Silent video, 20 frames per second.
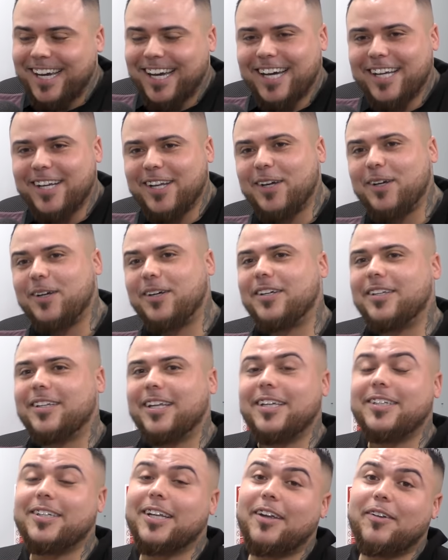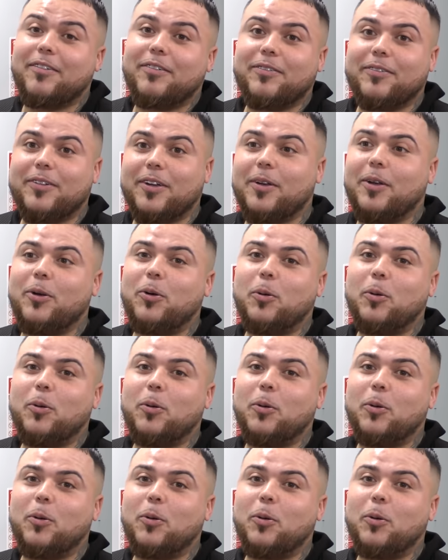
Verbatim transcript: And uh, they said they've a